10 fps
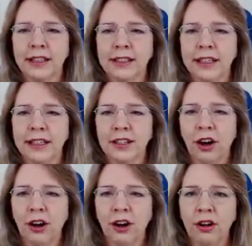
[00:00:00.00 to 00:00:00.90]
See, it's
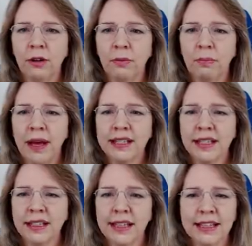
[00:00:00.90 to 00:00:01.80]
all
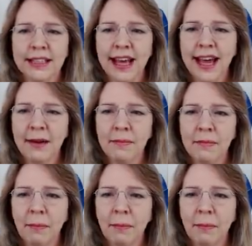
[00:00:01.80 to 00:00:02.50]
basically the same,